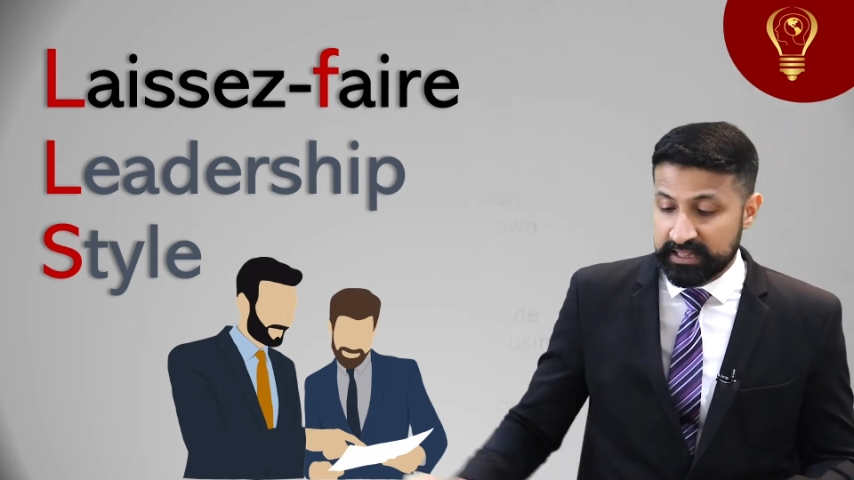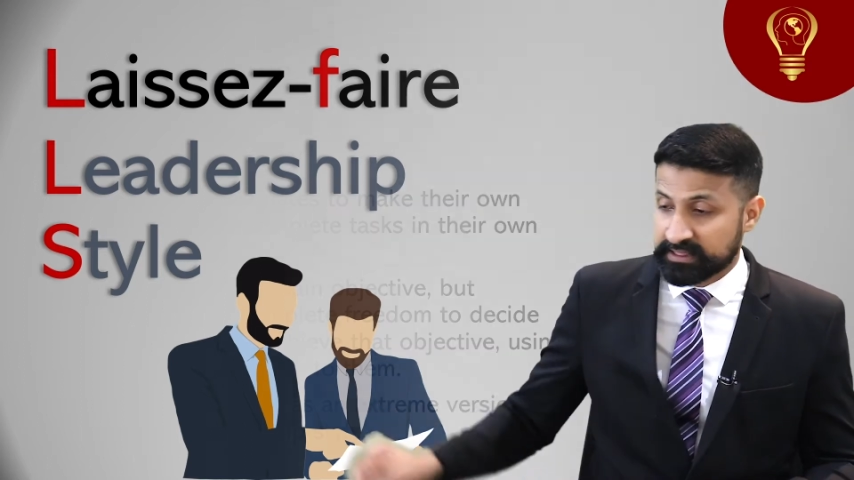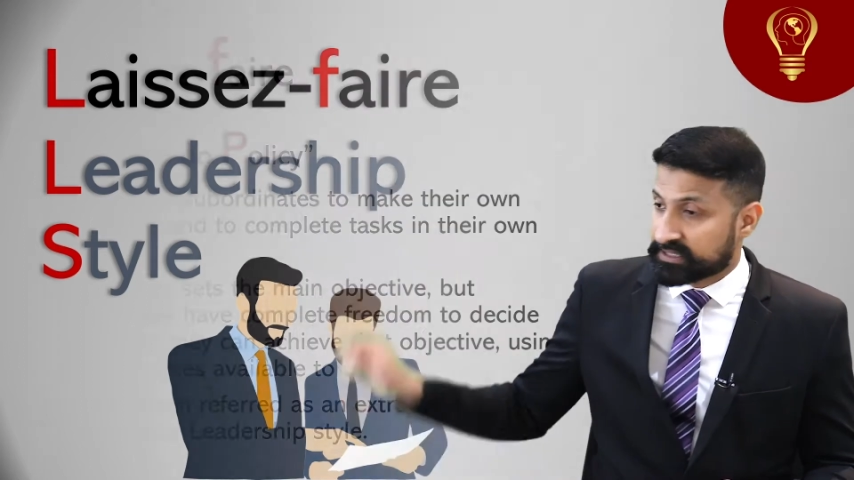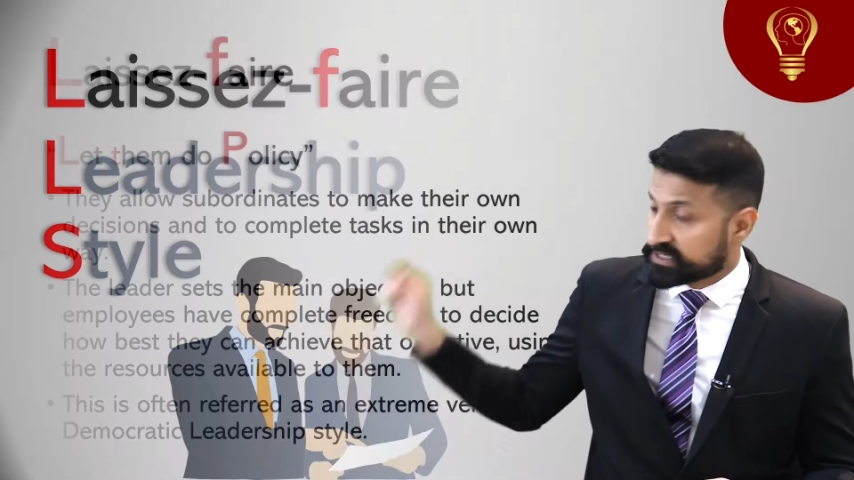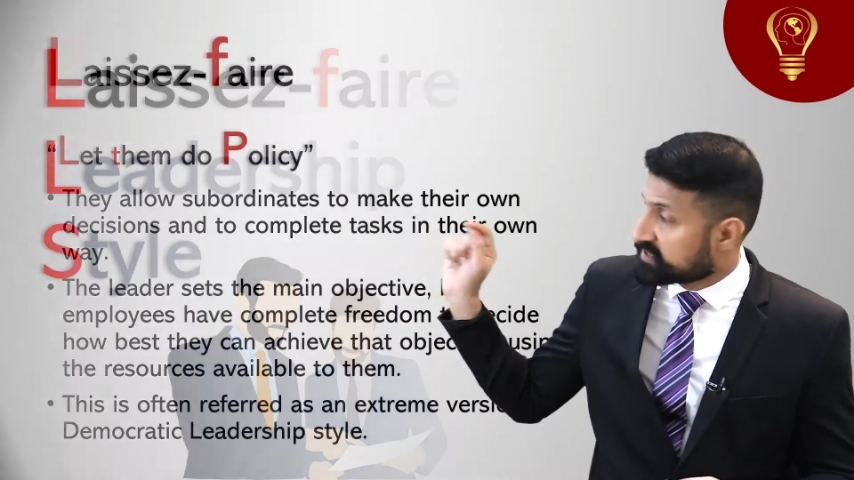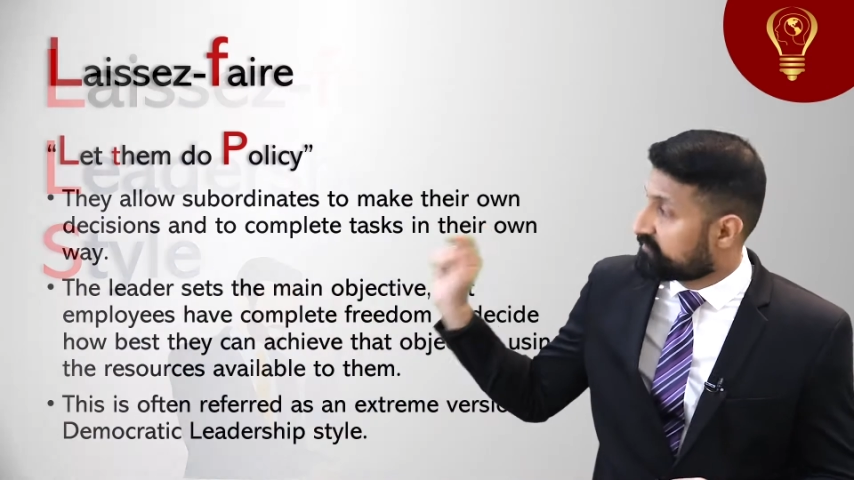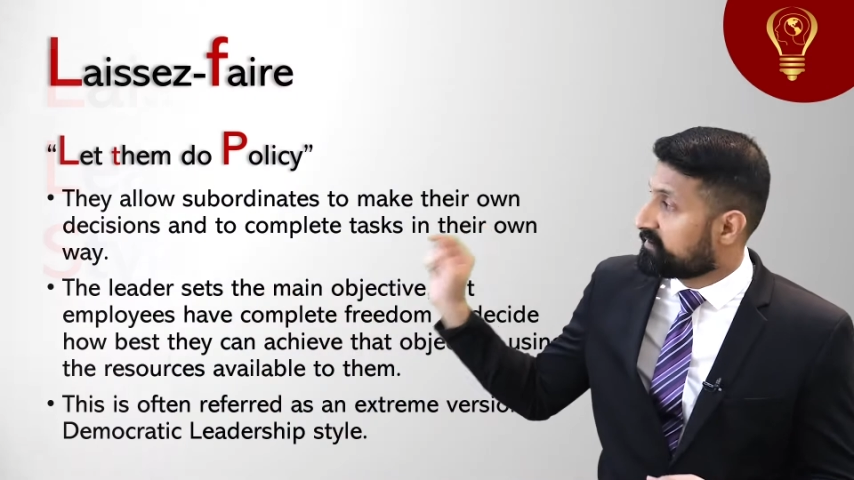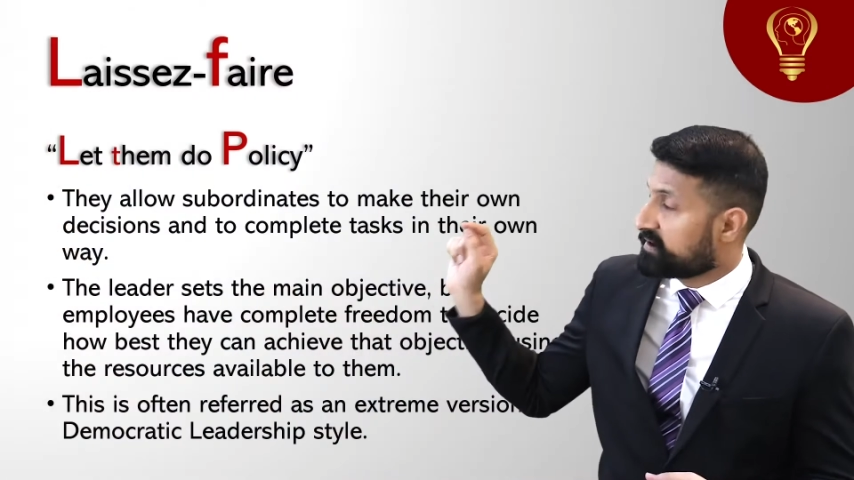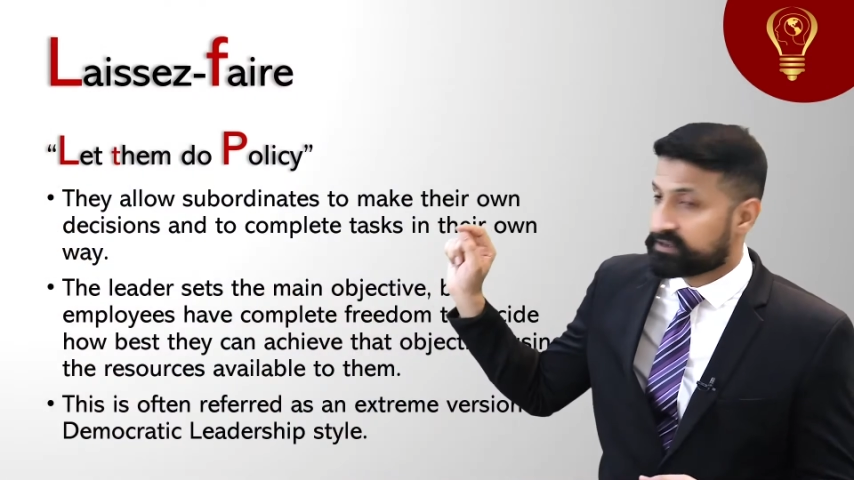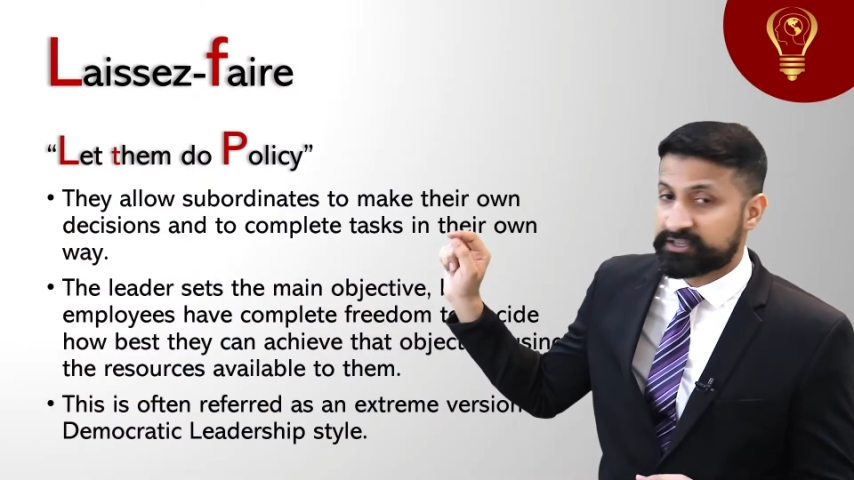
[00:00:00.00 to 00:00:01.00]

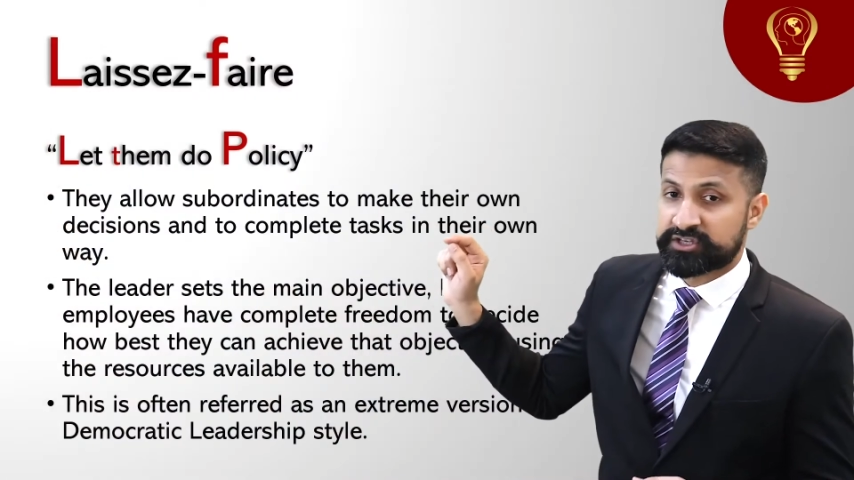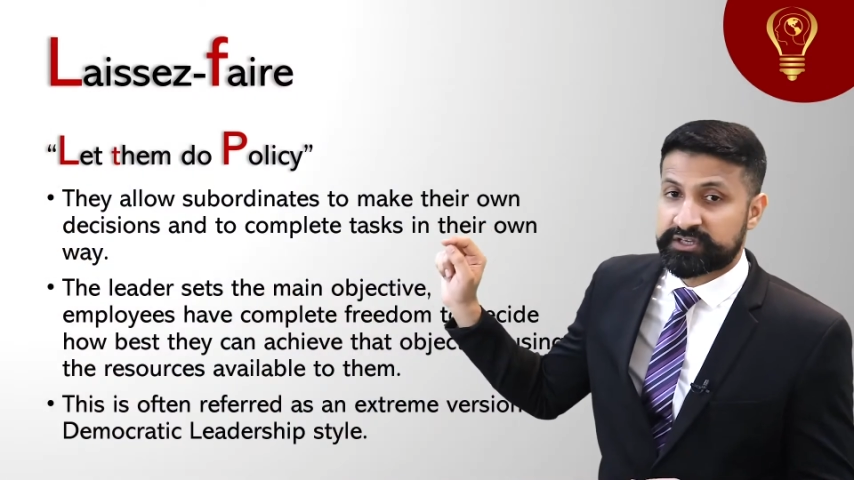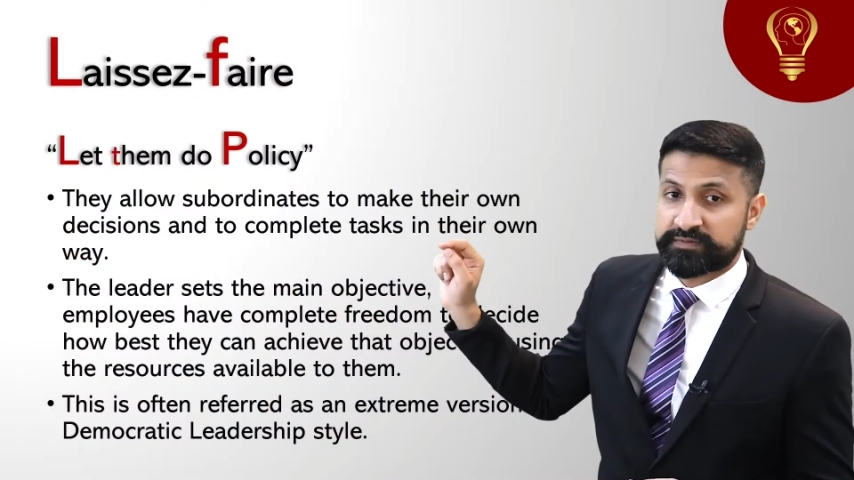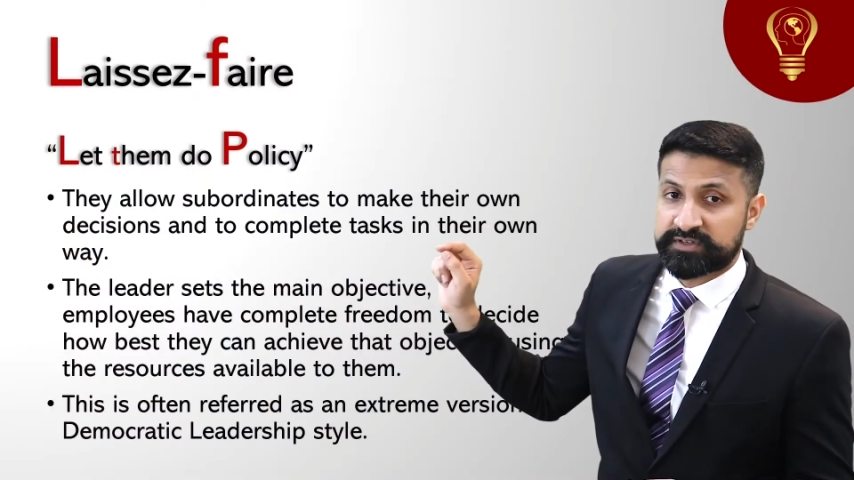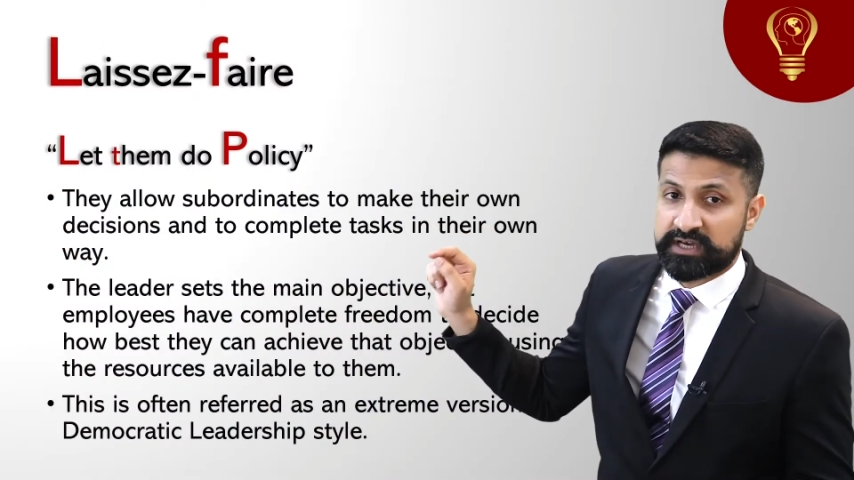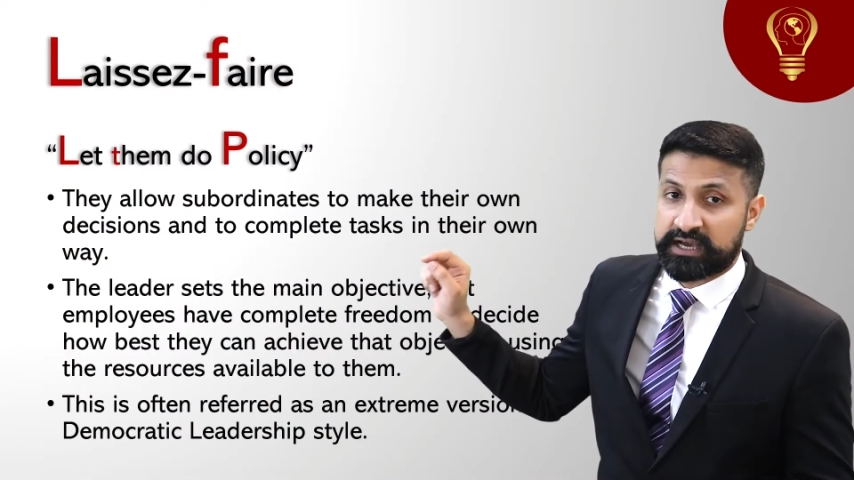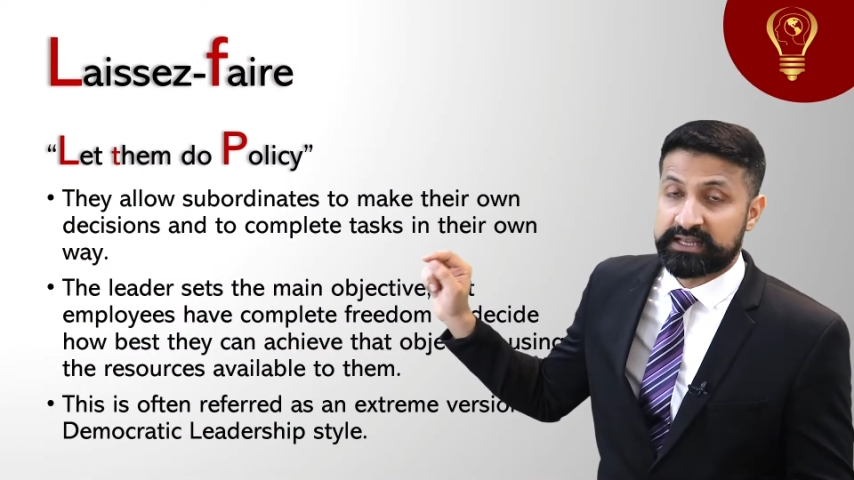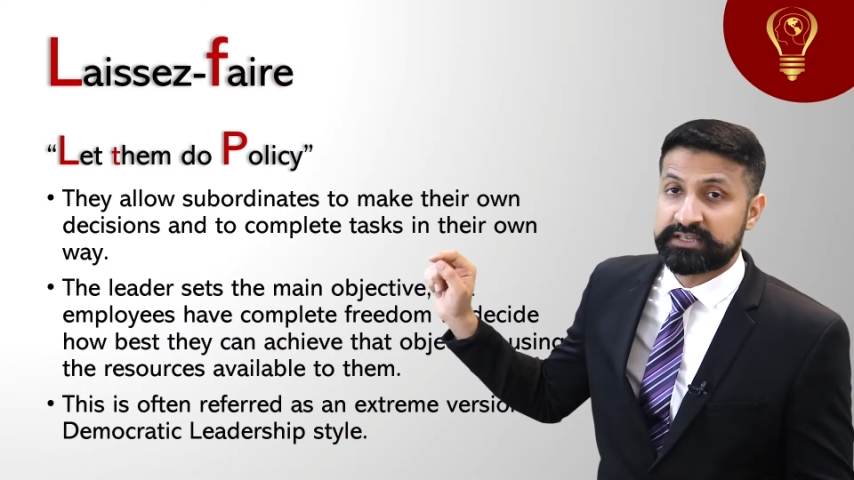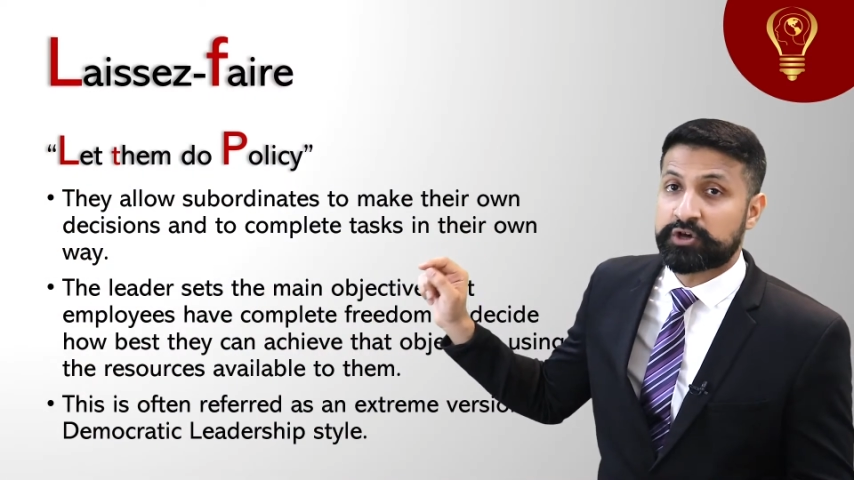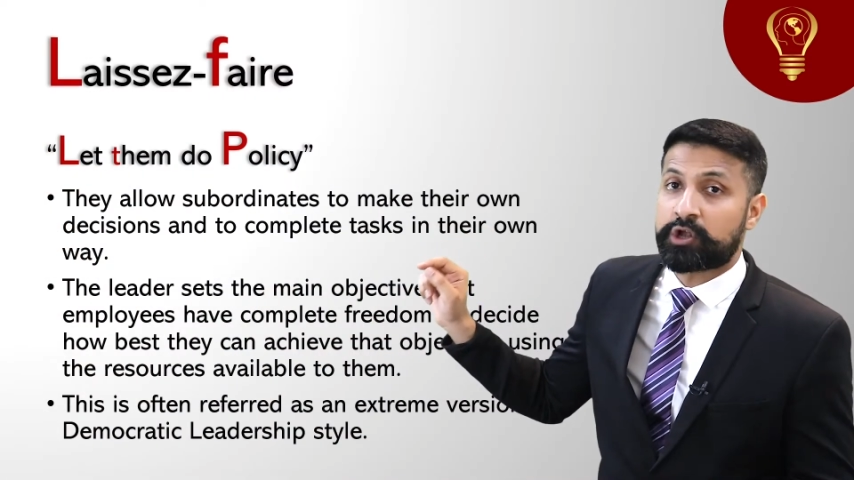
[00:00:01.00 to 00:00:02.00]
Laissez-Faire Leadership Style is